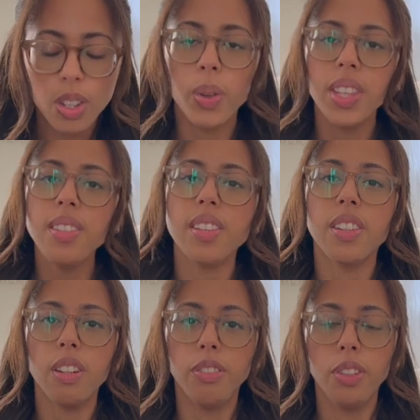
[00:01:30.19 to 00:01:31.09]
so in this
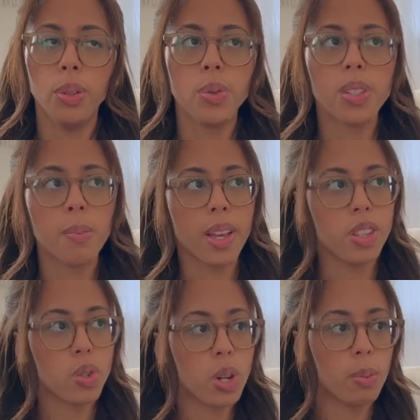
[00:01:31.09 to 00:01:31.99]
interview,
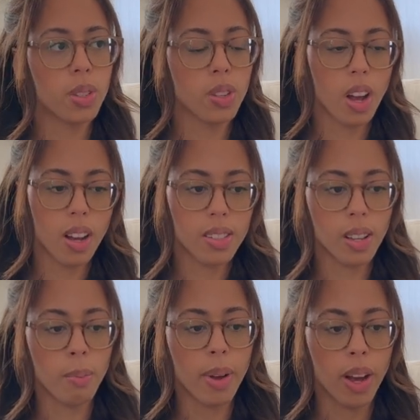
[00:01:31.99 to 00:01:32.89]
Samanta Schweblin talks
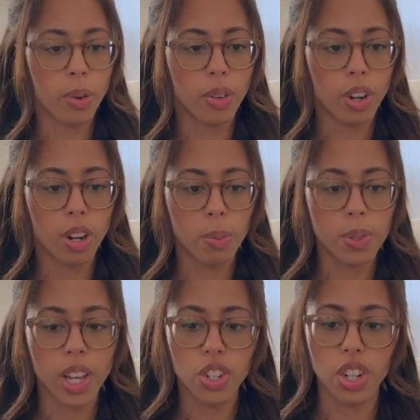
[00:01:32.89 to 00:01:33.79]
about her
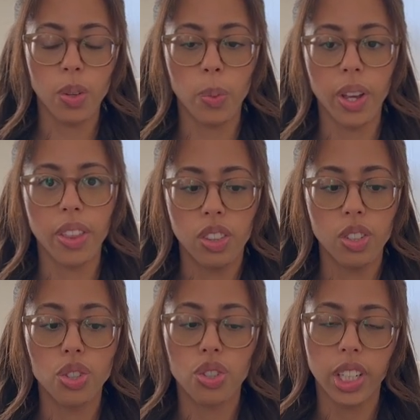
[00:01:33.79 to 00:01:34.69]
obsession with
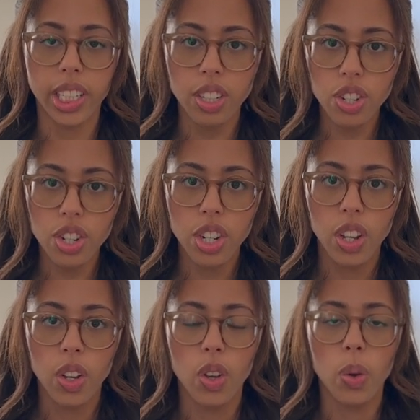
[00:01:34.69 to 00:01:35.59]
the strange,
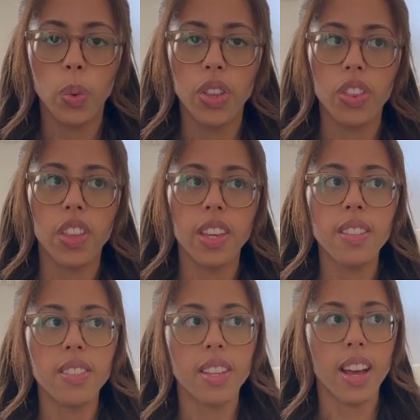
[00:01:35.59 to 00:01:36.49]
with
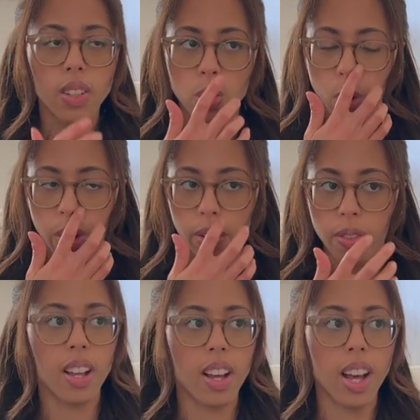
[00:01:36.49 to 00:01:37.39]
things that sort
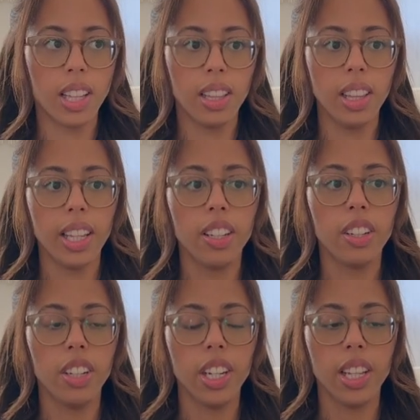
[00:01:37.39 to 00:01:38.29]
of
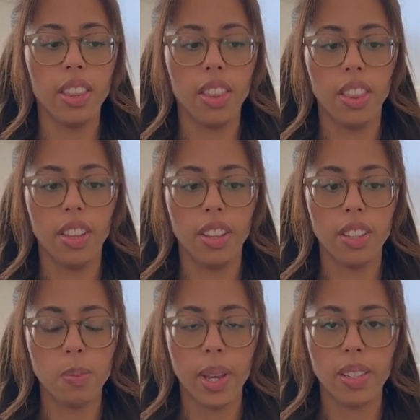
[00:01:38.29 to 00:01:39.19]
linger in the
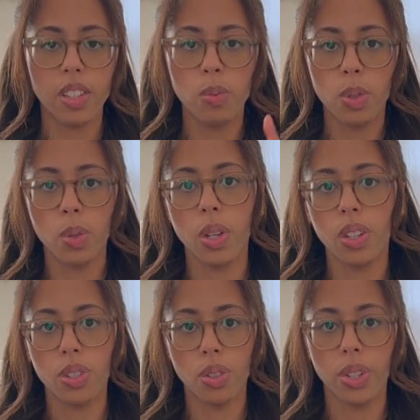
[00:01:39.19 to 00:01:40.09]
spaces
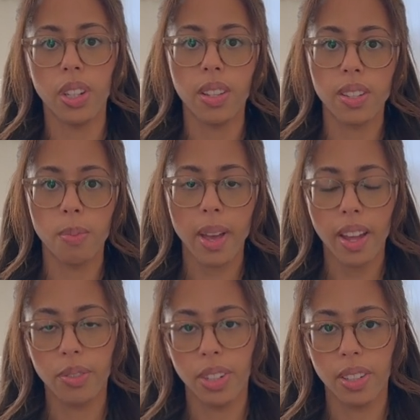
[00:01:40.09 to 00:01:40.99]
between surrealism
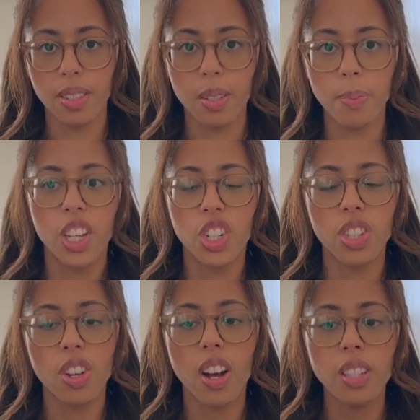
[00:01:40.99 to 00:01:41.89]
and realism. She
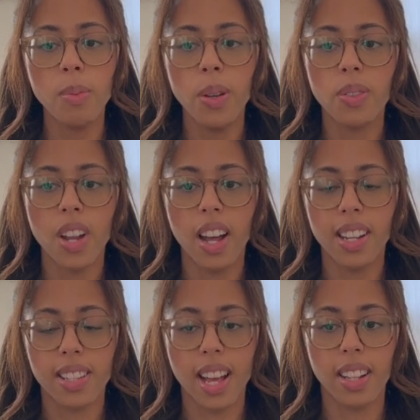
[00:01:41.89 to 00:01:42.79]
talks about not
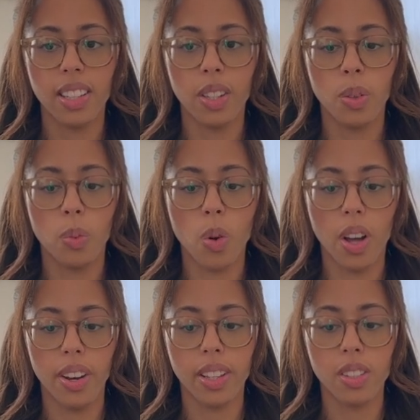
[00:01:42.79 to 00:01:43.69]
exactly
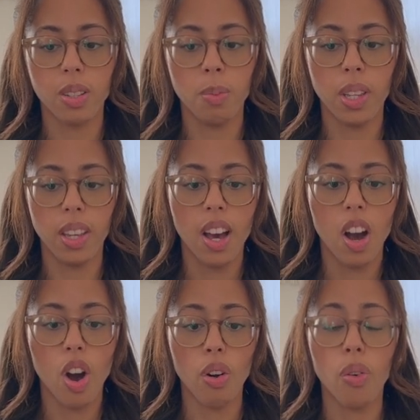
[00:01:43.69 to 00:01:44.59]
wanting to be
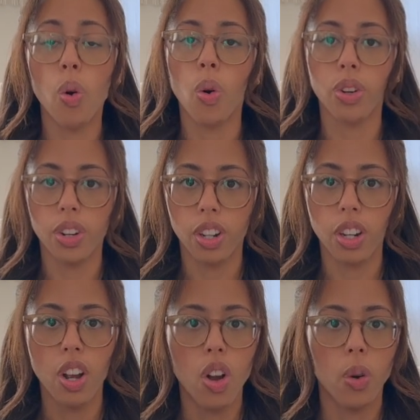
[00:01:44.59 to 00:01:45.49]
of
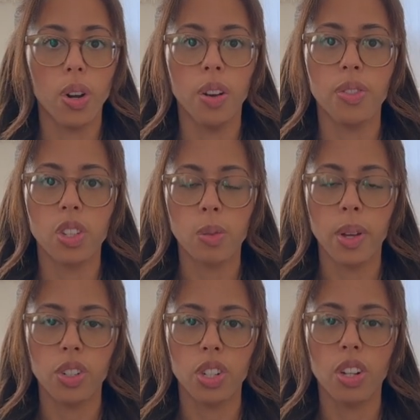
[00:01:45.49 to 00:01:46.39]
horror or of
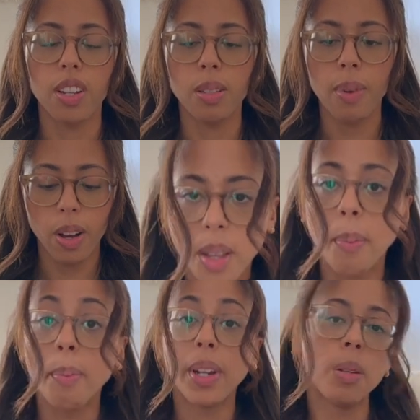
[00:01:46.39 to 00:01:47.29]
suspense. She talks about
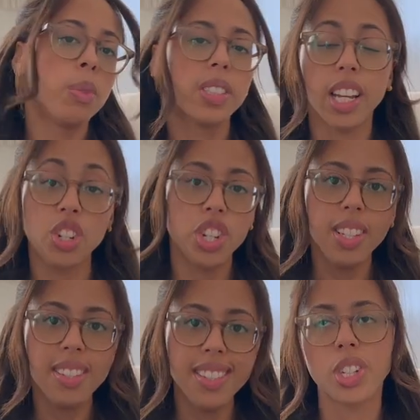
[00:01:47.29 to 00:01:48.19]
minimal
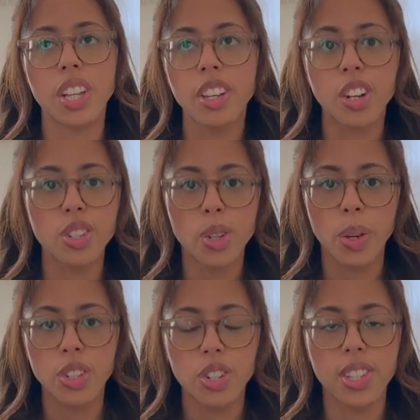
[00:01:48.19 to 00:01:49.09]
tensions, which I think are so
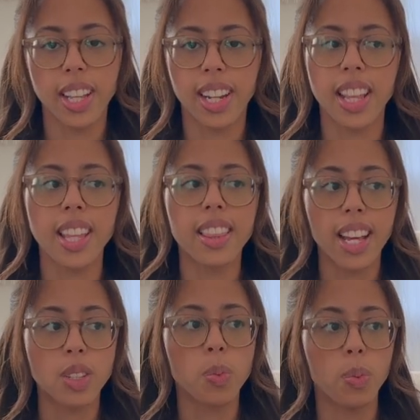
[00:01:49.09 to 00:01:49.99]
interesting. And I think
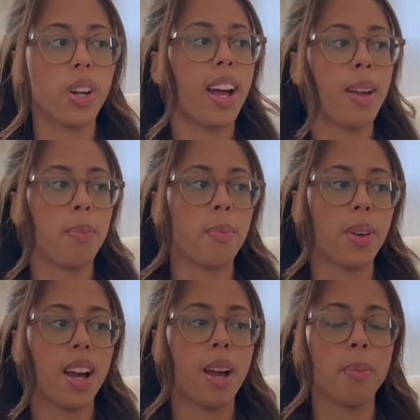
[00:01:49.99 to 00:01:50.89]
that's what I'm
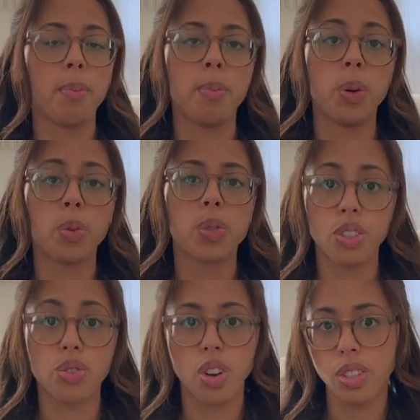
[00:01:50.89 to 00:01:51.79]
I'm
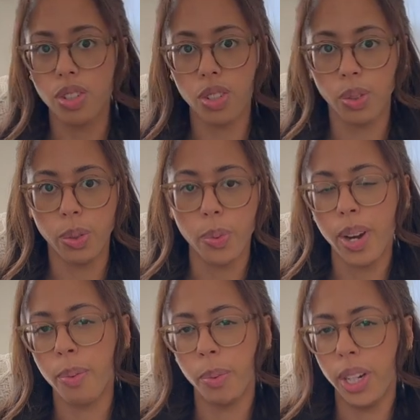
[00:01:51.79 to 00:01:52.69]
most drawn to when
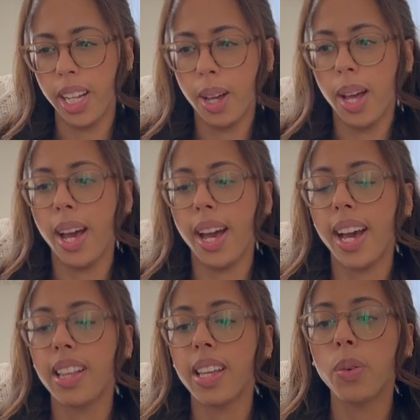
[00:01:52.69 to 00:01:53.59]
I'm reading. I,
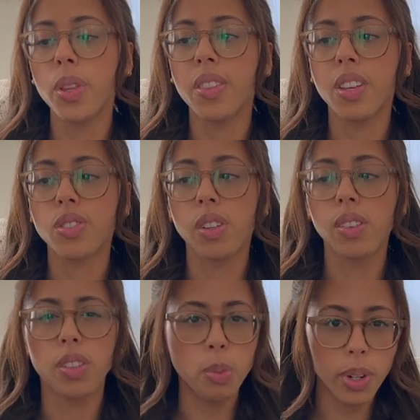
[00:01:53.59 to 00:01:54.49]
I, I like when things are a
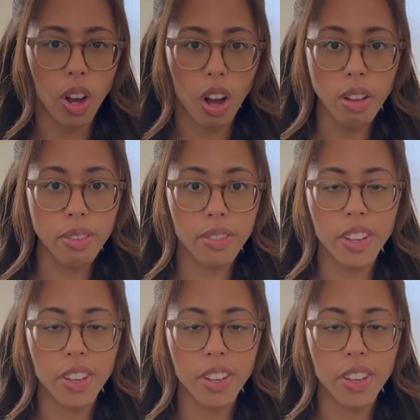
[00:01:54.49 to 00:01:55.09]
little bit off.